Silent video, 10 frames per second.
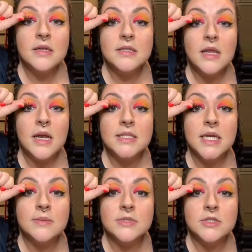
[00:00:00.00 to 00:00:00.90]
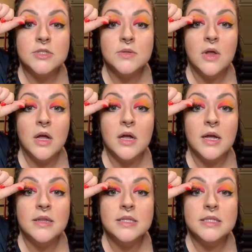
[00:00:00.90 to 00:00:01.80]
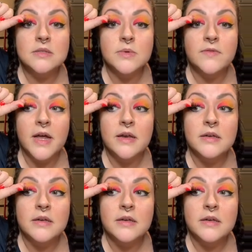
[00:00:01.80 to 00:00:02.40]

A lot of times they're too long. I think this will be fine.